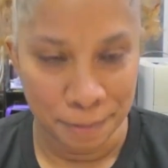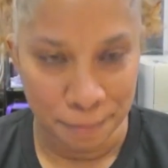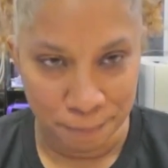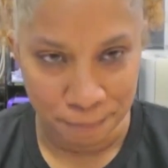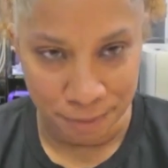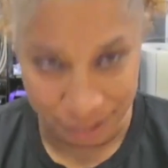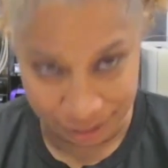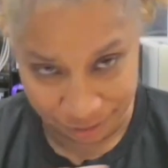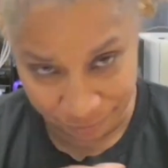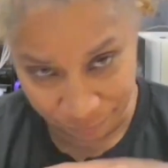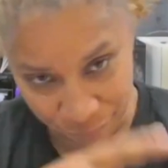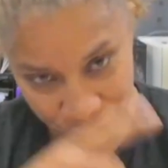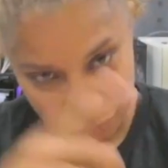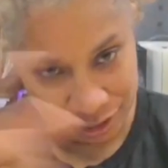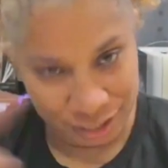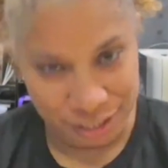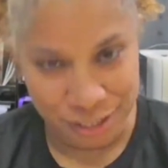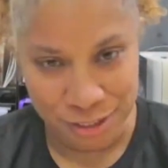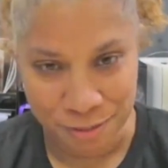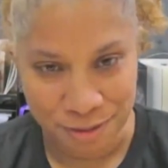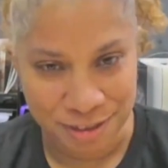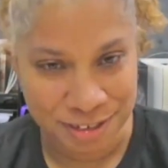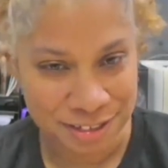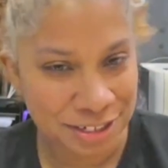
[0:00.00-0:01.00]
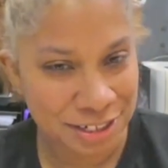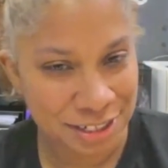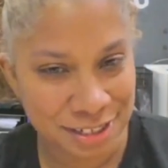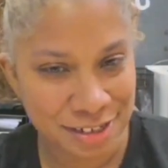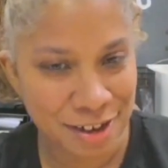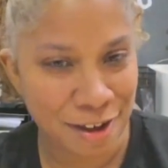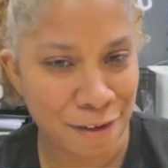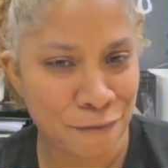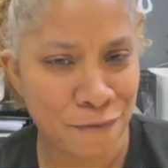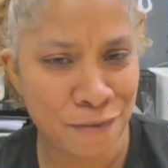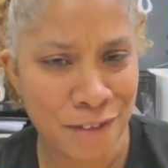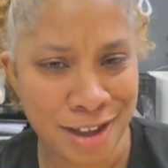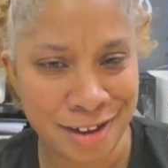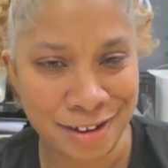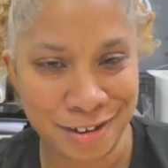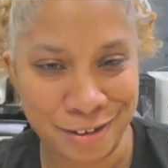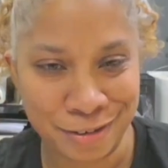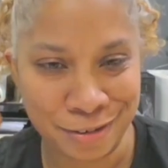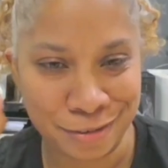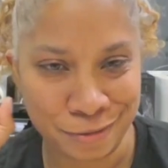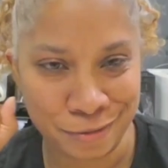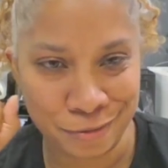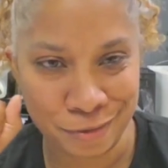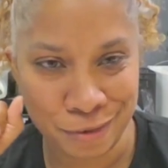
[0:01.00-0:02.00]
But for this one, just a
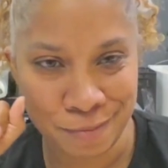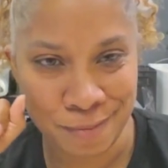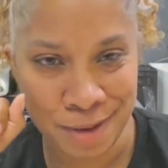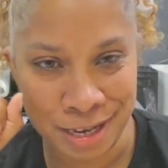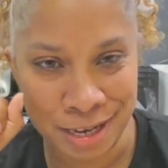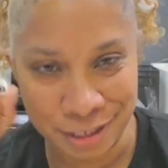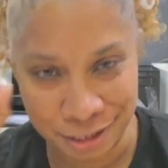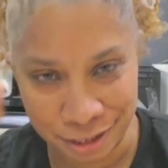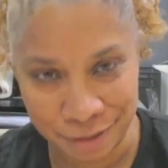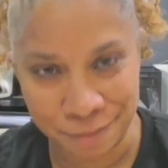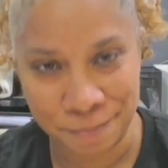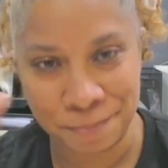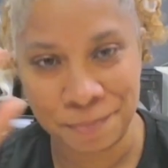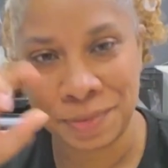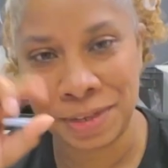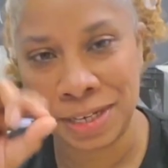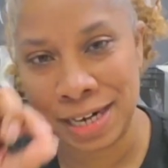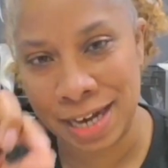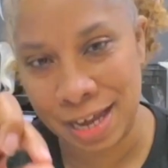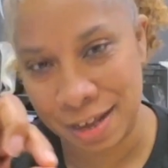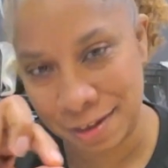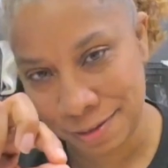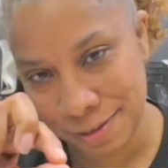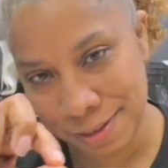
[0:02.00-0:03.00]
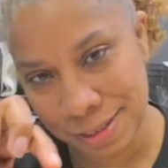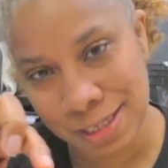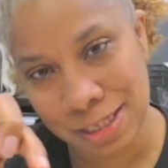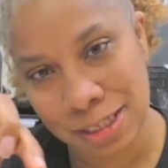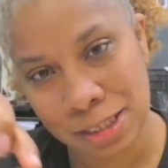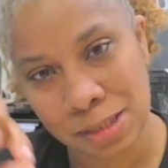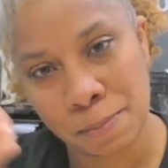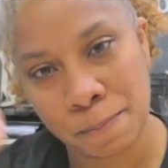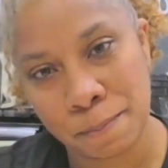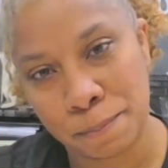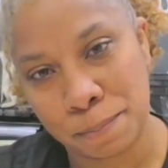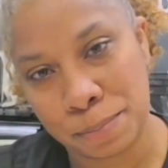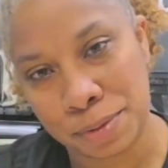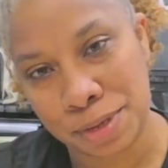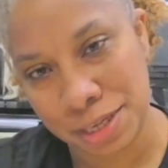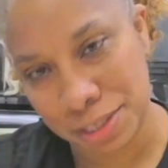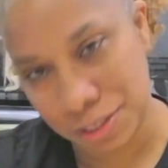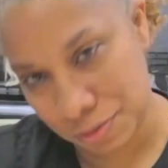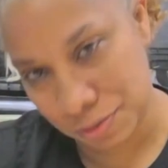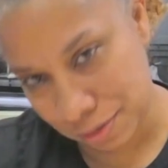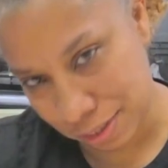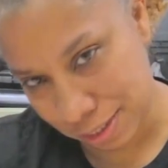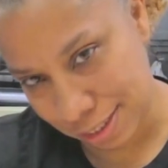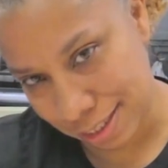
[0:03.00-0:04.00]
final reminder, analysis
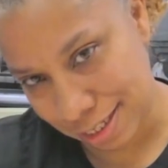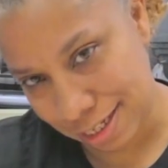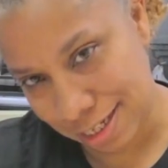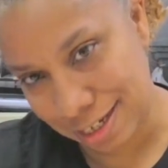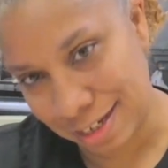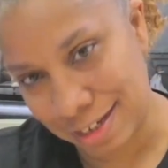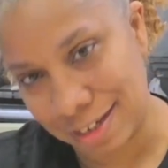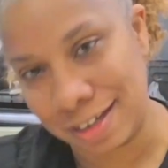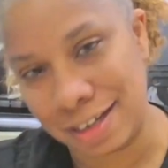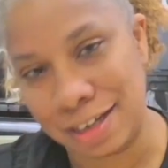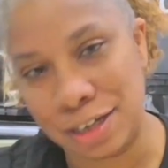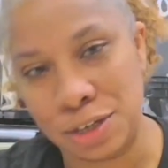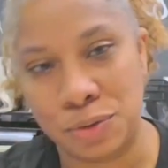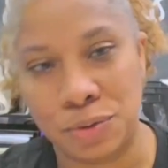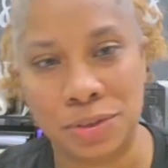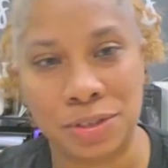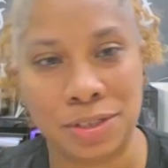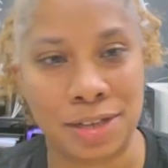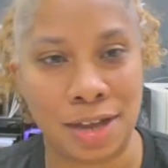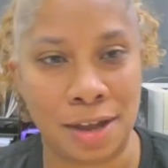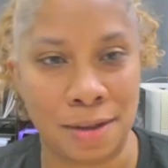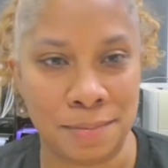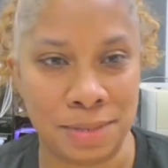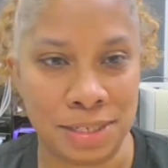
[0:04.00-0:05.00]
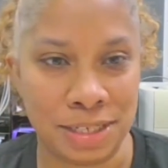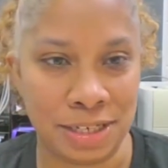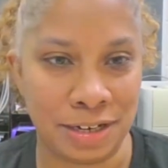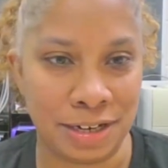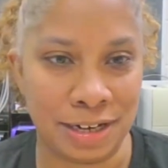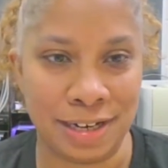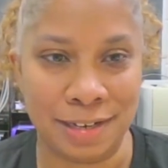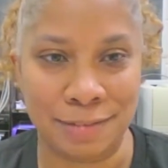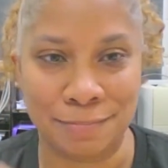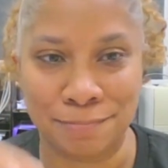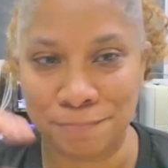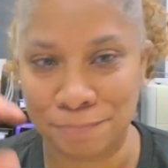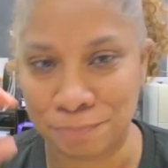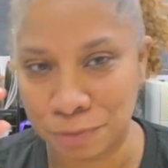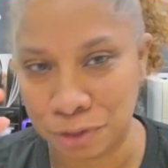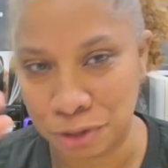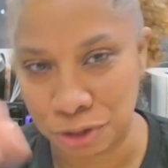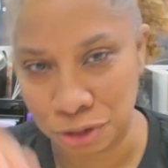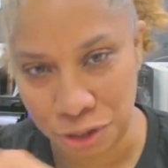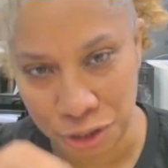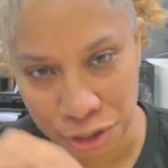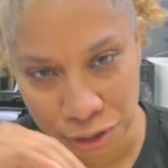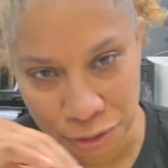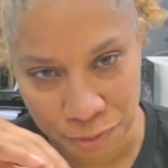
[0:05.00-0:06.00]
plus reasoning equals commentary.
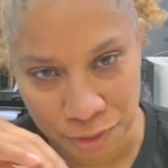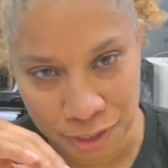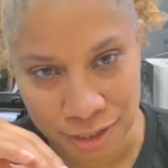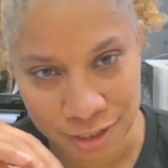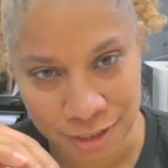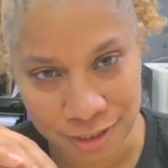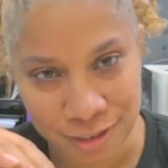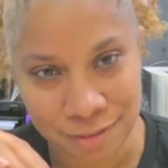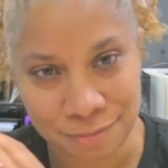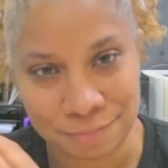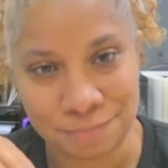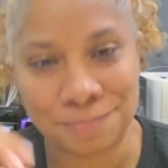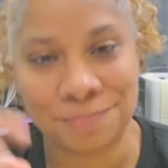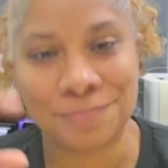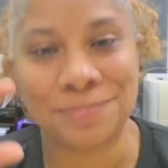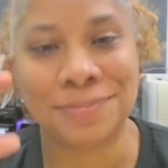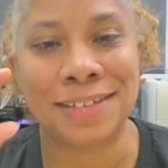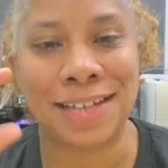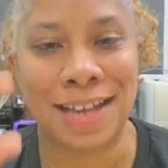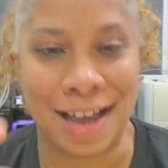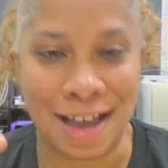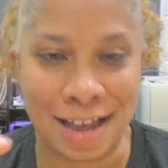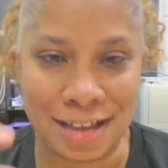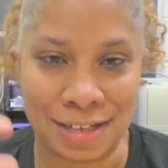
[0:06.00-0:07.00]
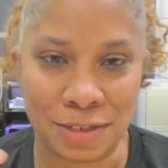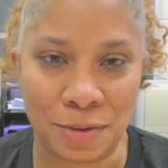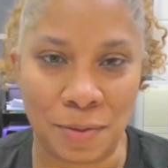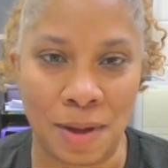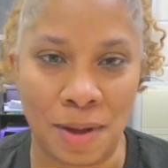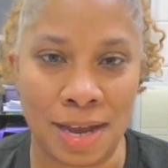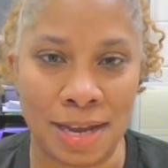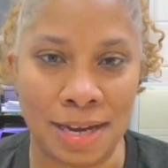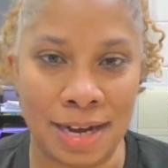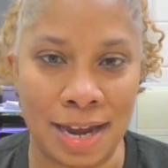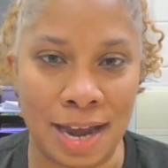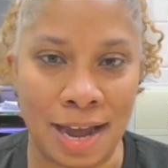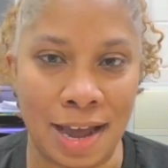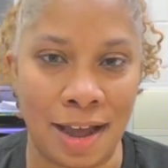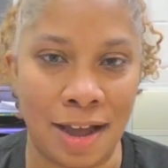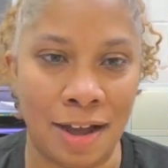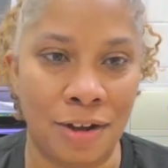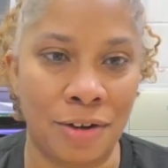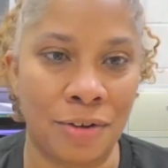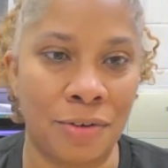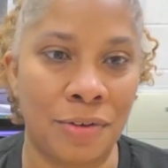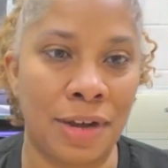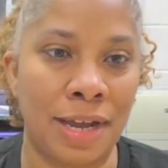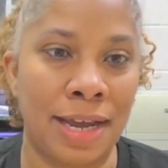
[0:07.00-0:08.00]
Show your work, ask why and
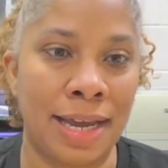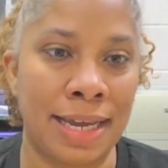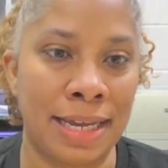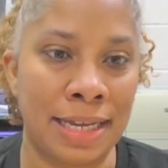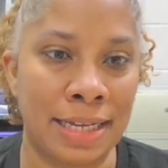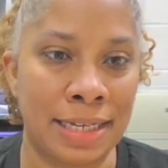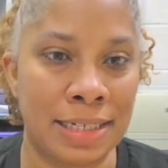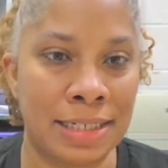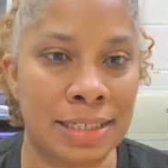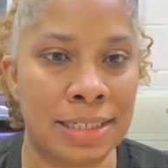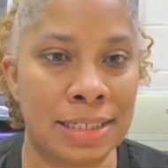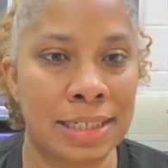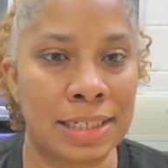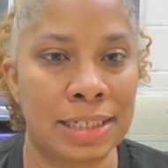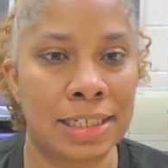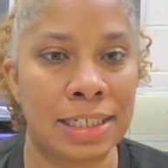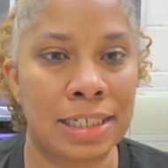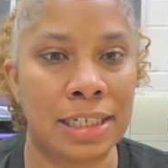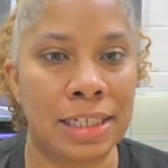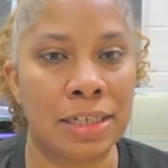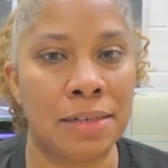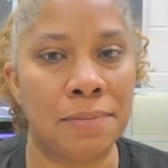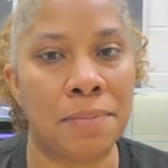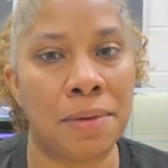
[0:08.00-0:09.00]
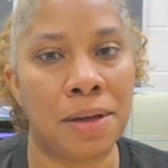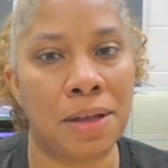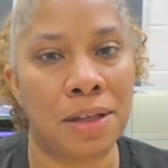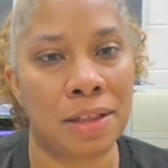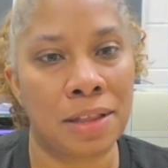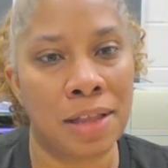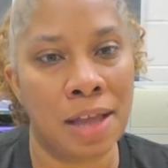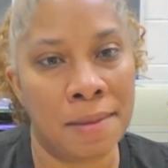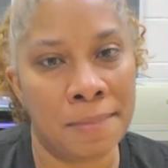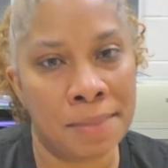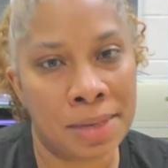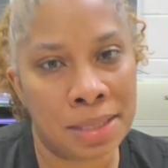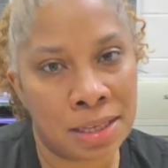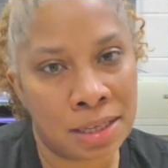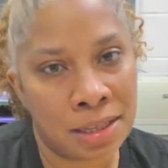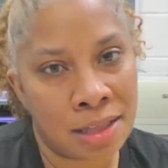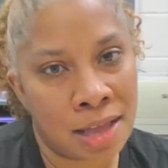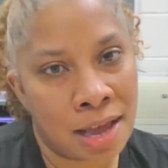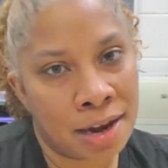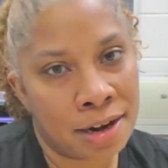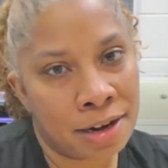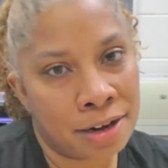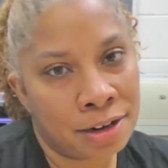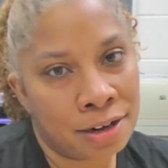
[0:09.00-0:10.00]
how, and keep climbing the
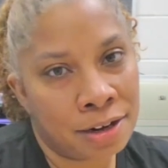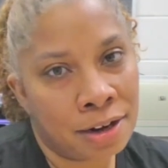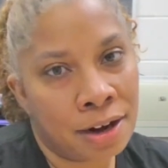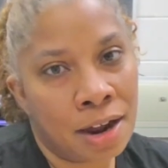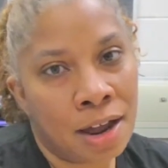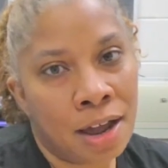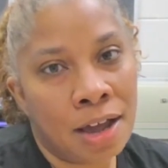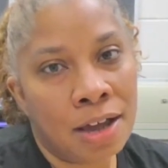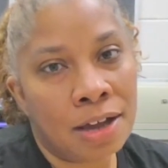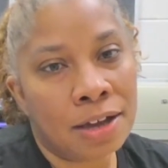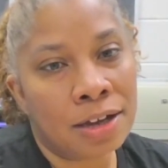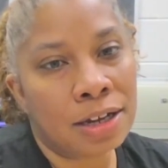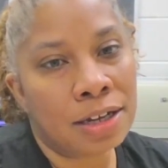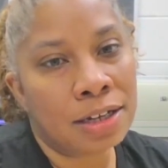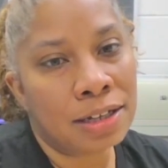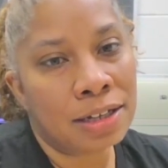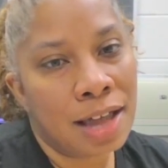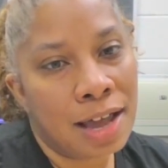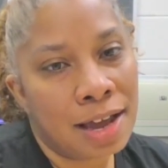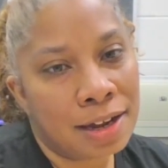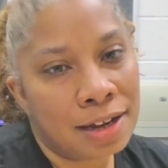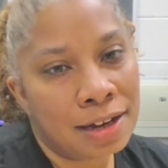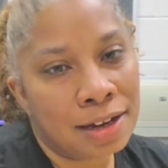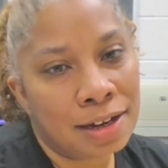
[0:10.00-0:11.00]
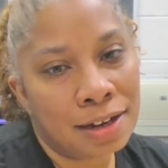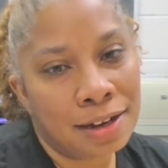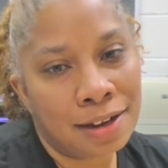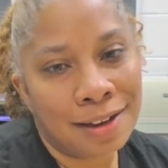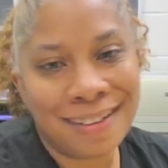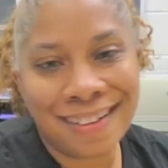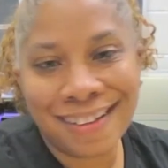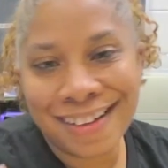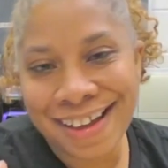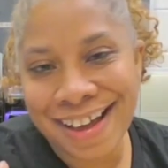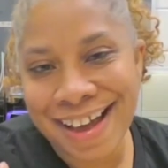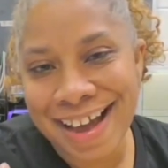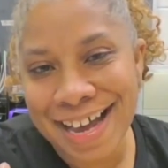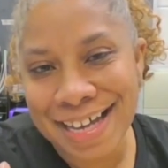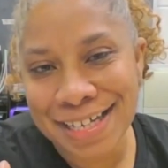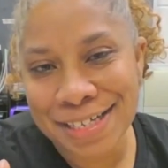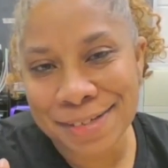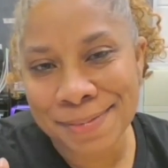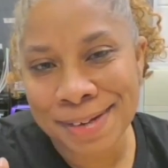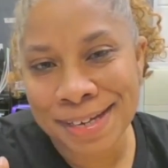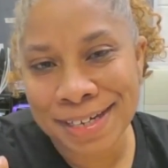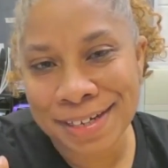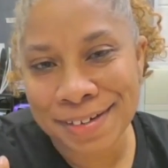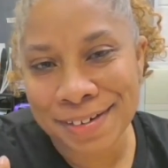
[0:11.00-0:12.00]
ladder. Good luck.
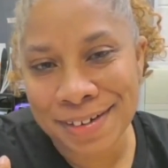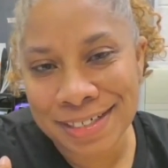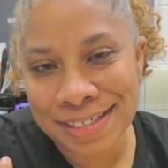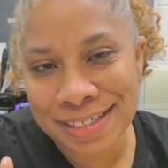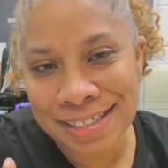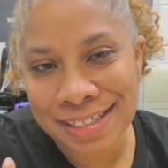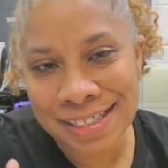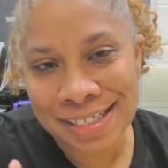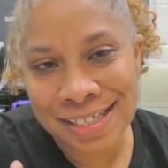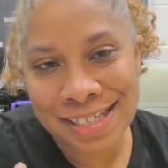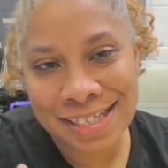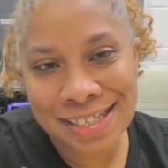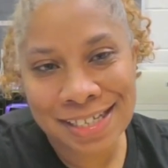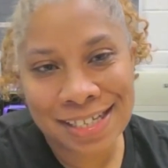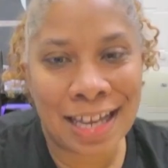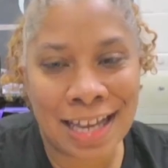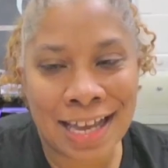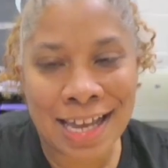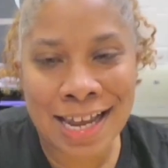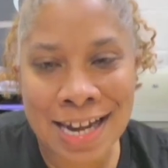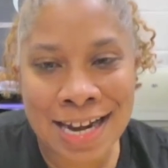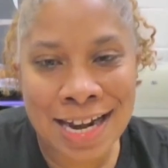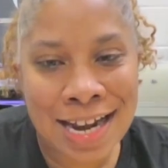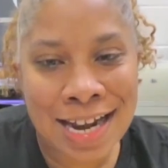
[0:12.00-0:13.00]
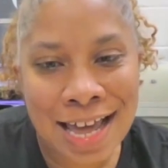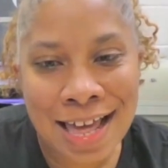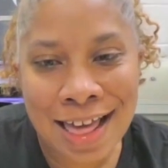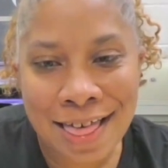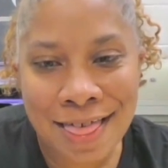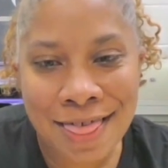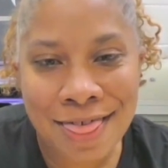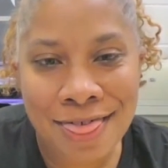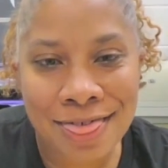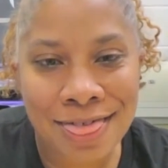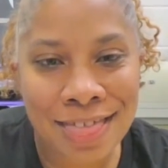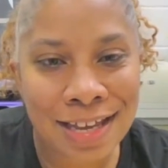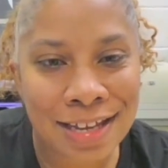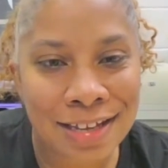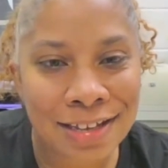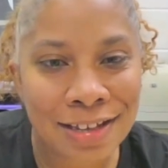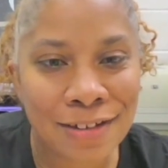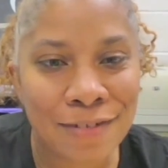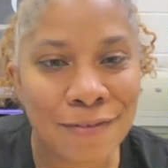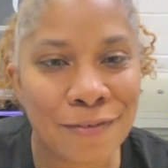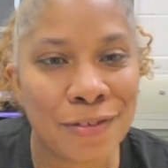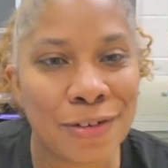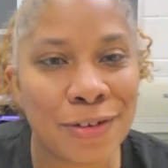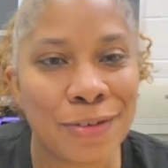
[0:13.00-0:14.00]
Ask me any questions, and thank
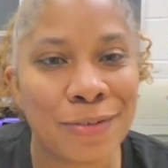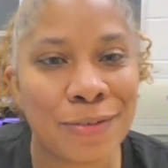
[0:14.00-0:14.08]
you for